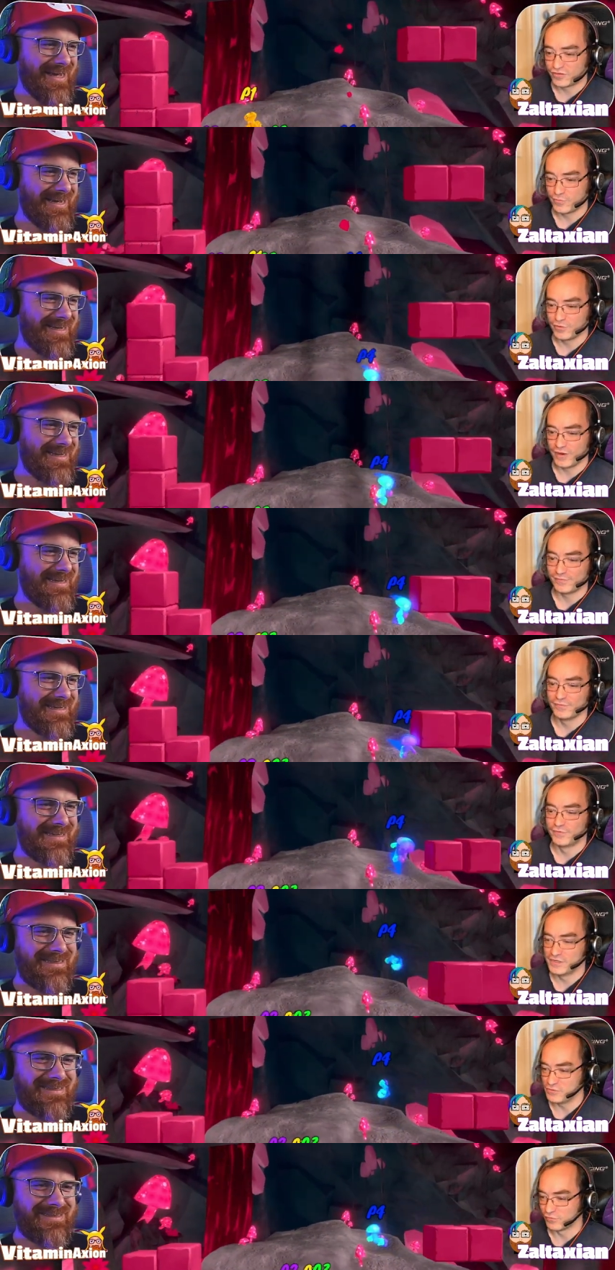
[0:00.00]
Speaker 1: what you say when you're
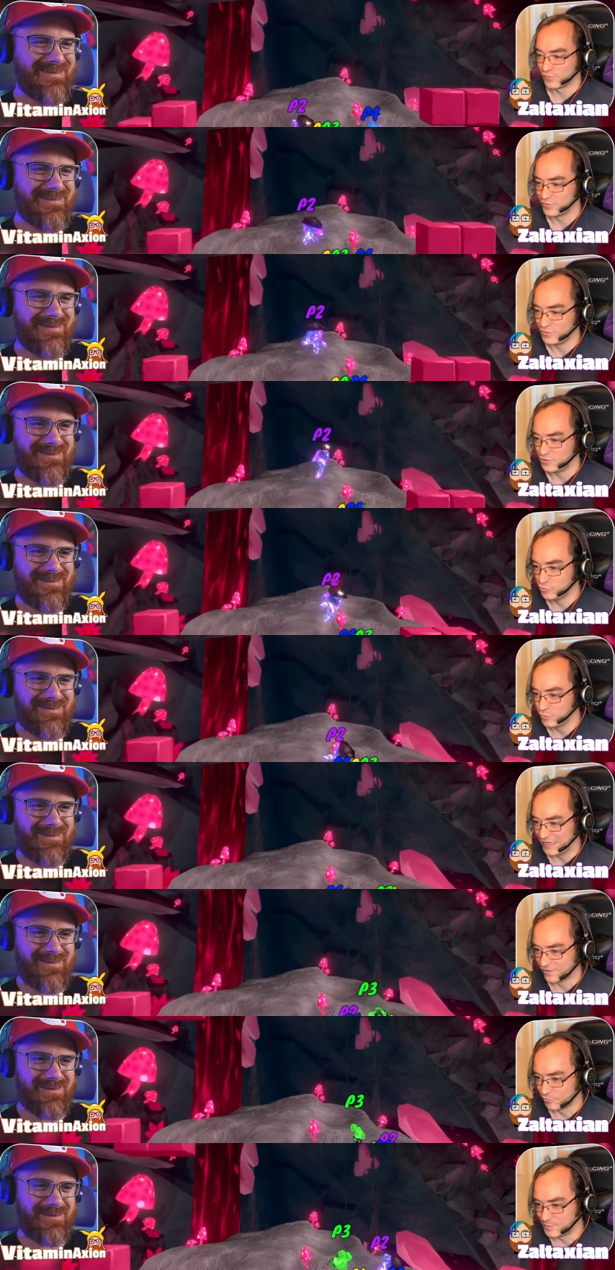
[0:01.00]
having fun. You refer to
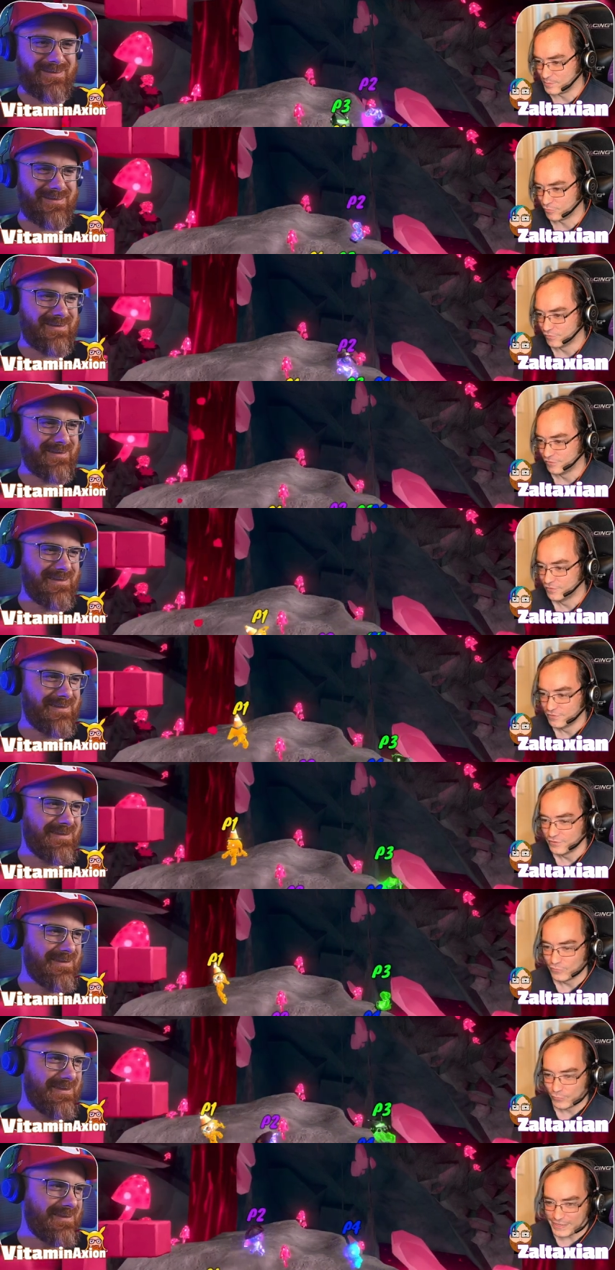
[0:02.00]
you and other people.
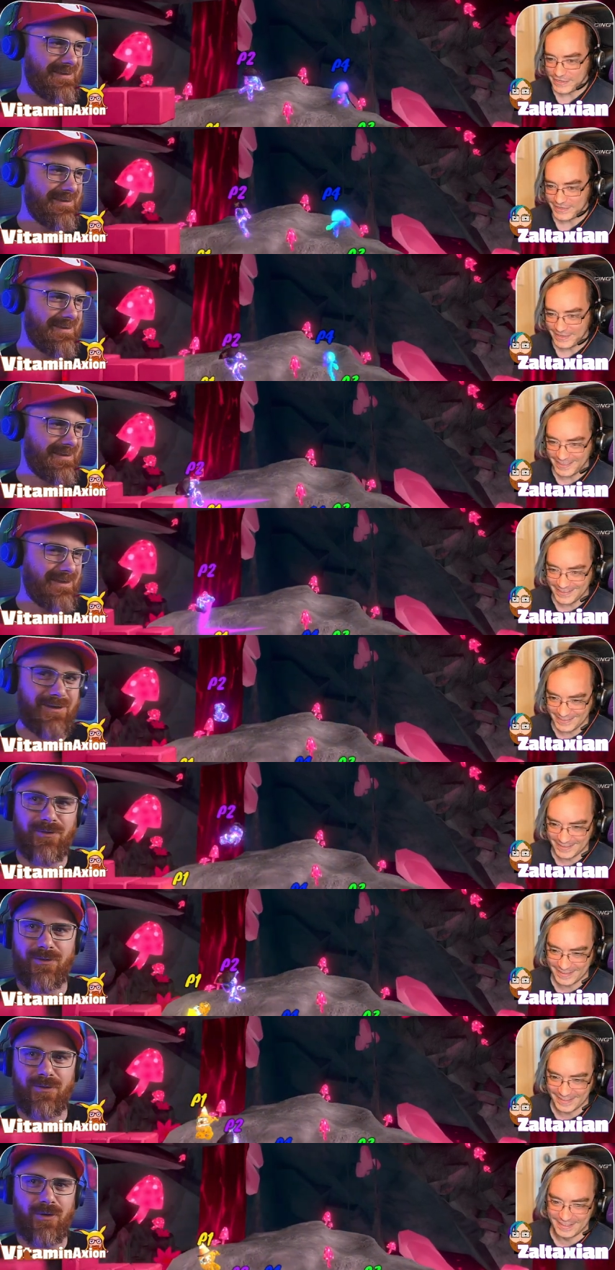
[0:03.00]
Whee!
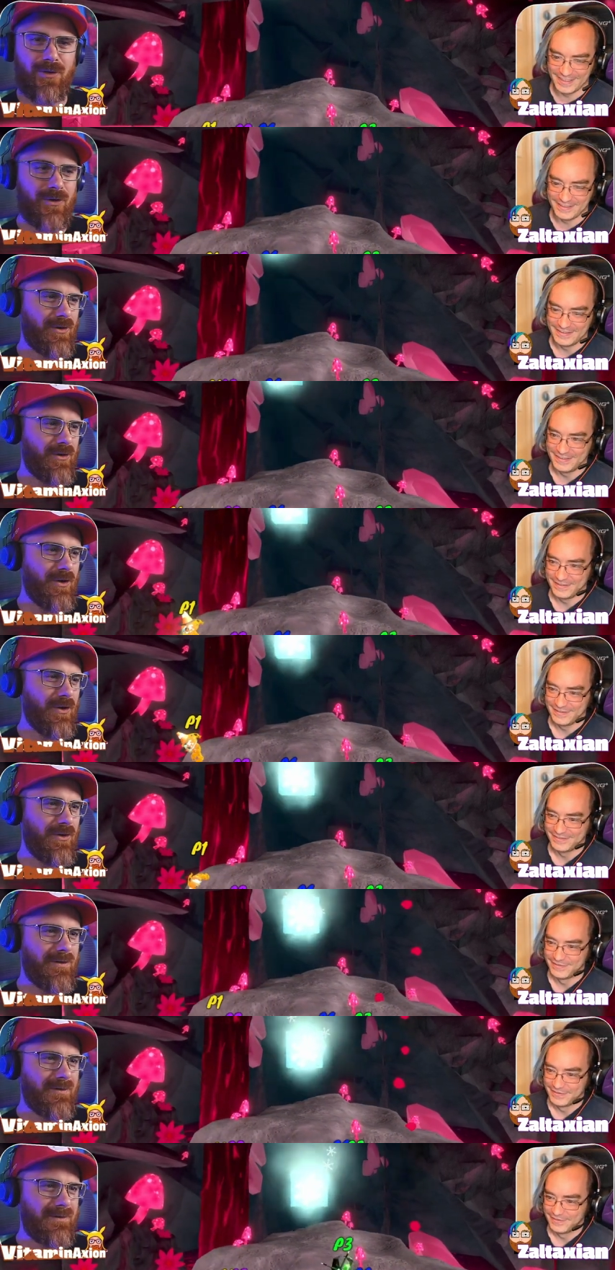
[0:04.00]
Ooh,
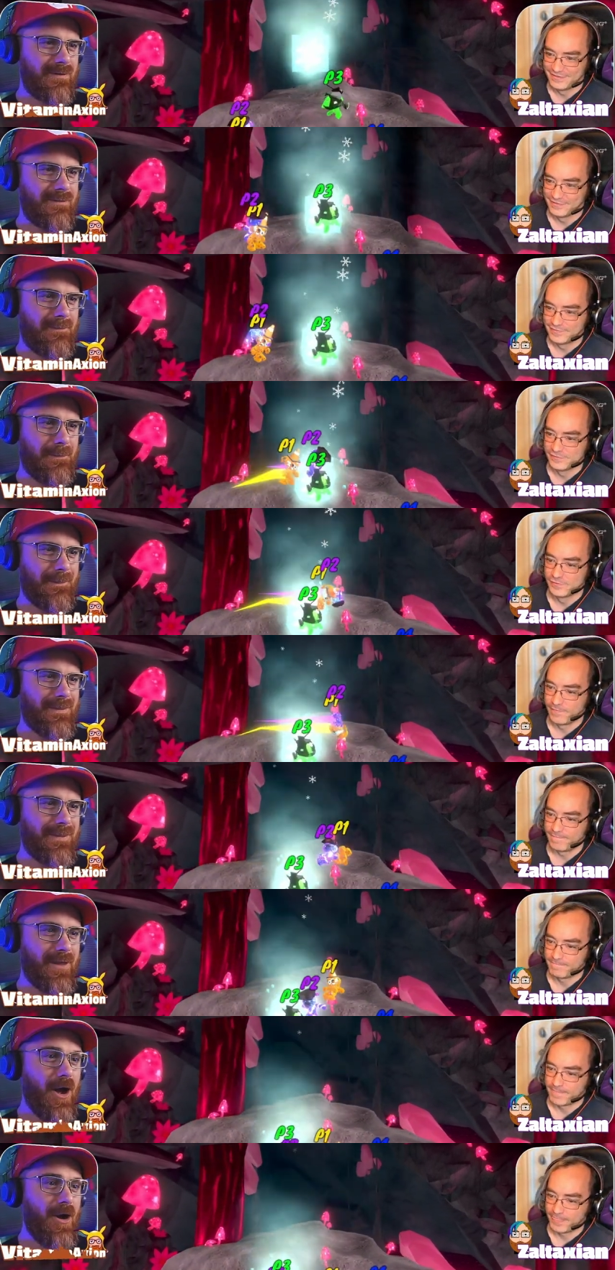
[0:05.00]
ooh.
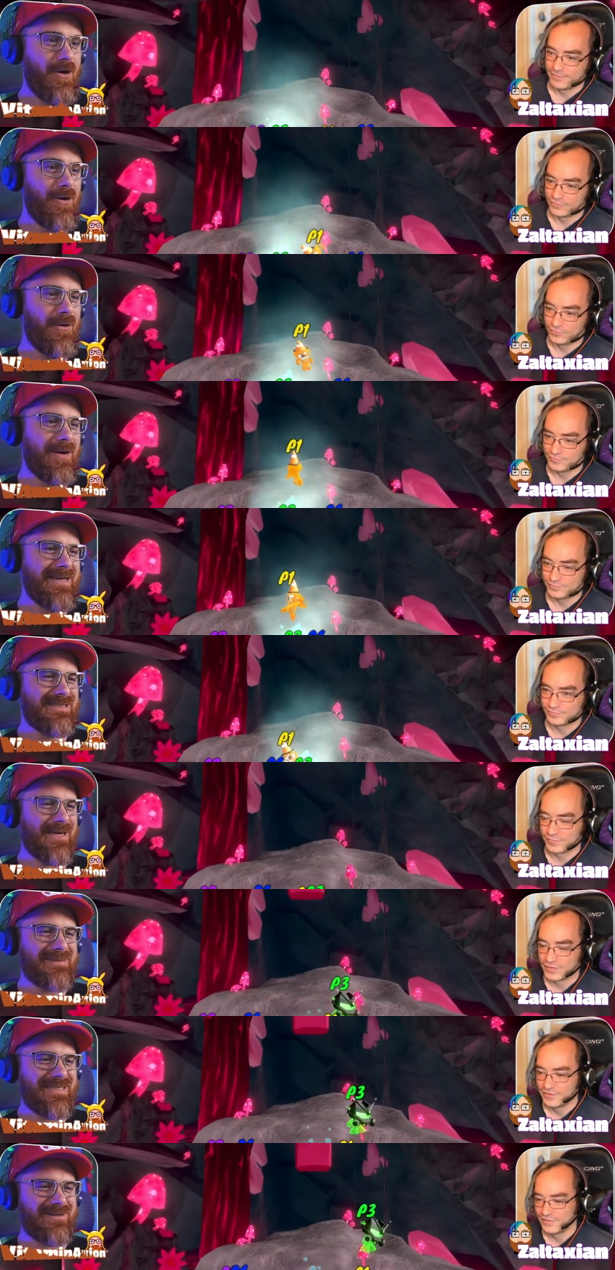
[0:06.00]
Speaker 2: Oh, he
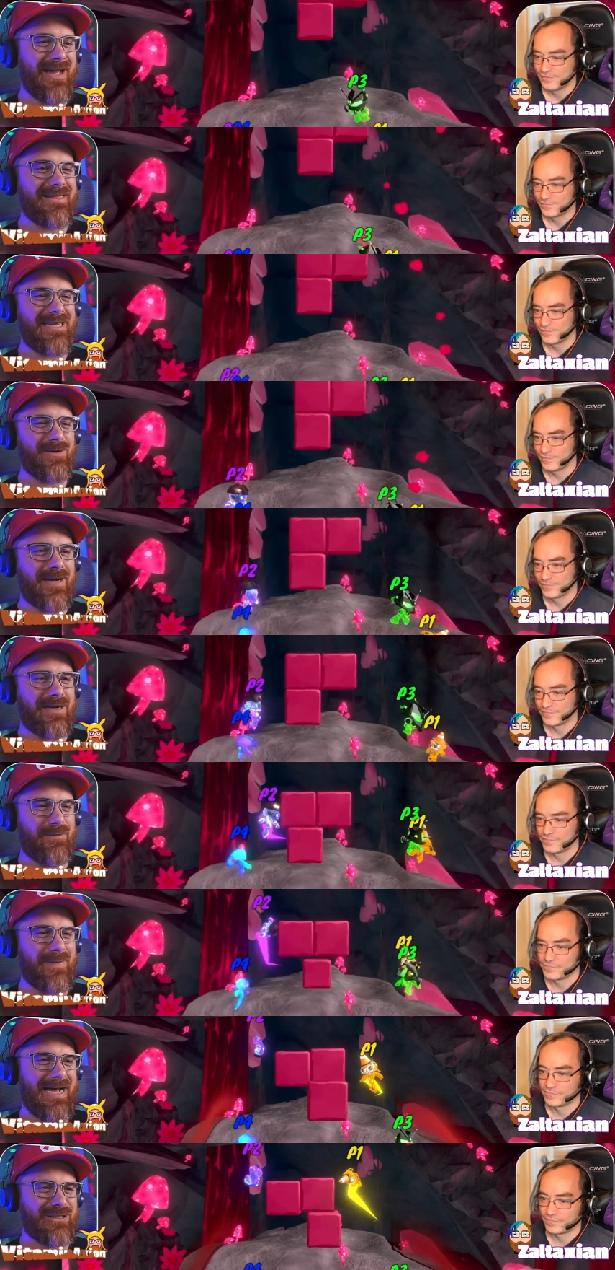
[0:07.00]
jumped into I think he wanted
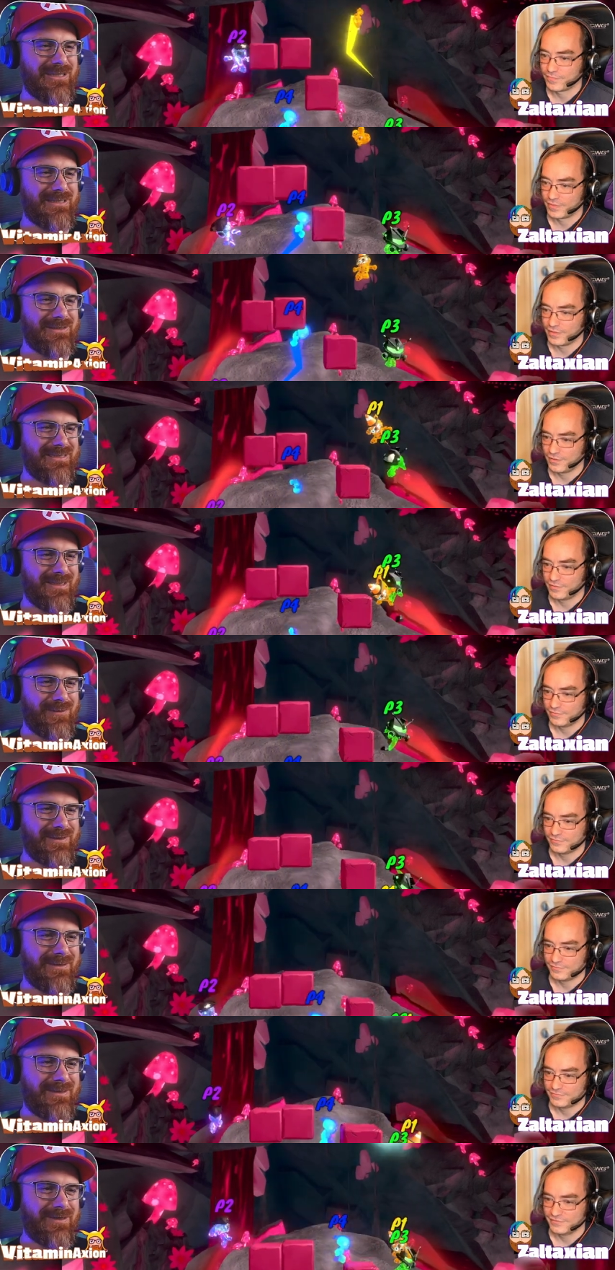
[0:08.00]
to bash it into
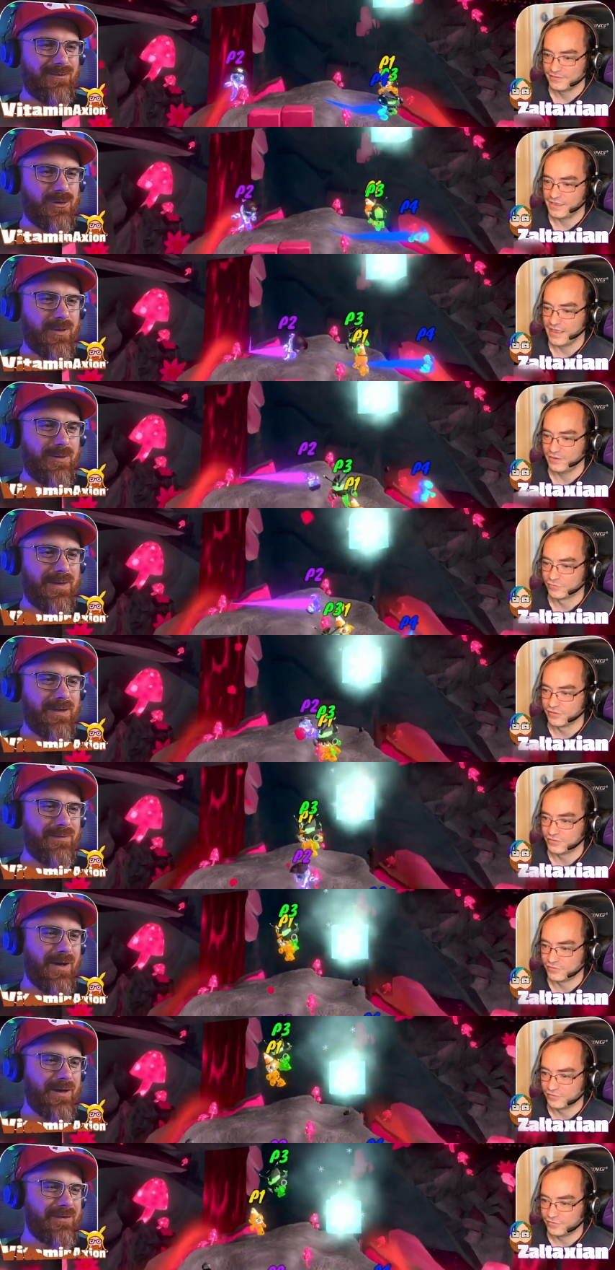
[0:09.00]
someone,
Speaker 1: which yeah, would
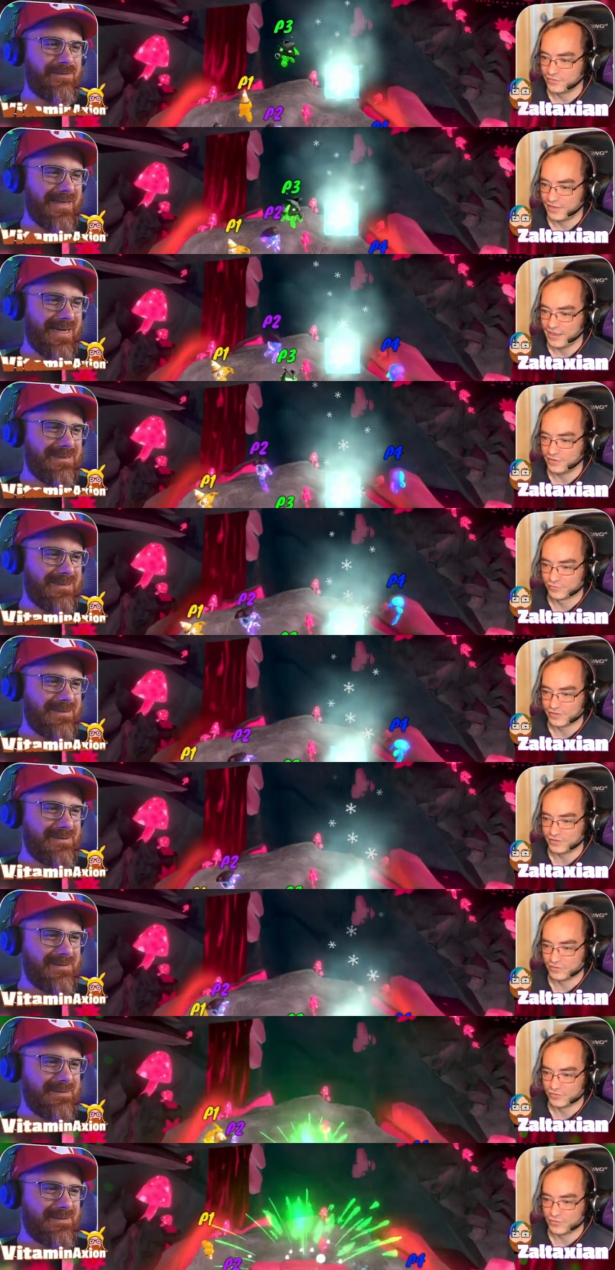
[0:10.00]
have been a, a good flex. I
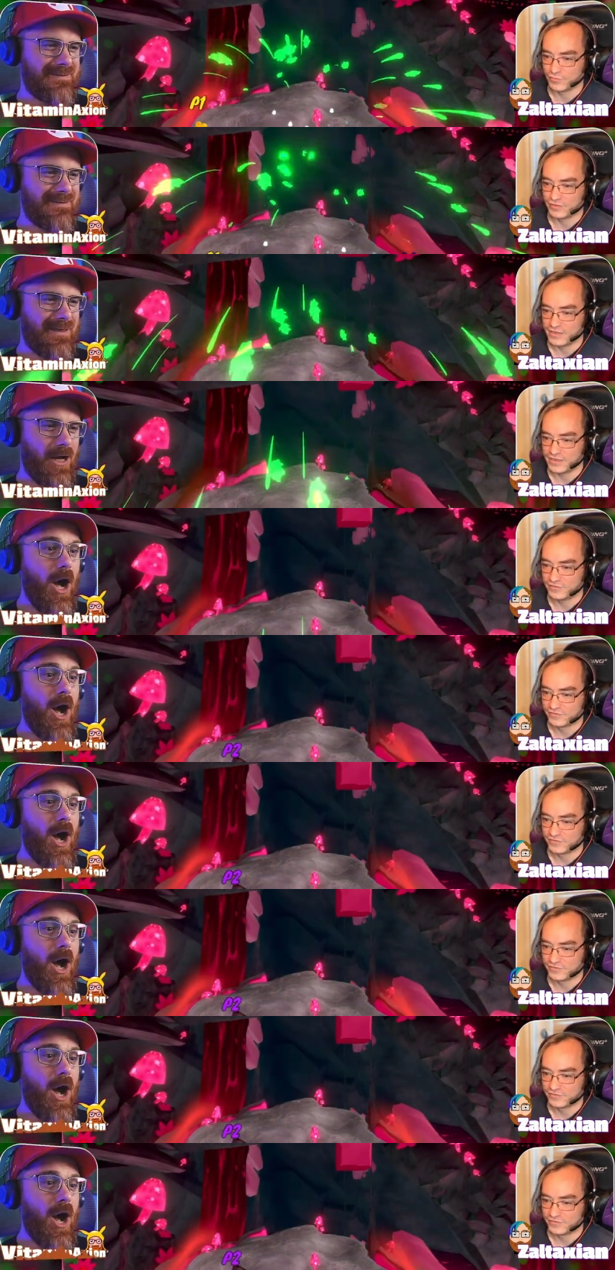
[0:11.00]
don't think you can do that with the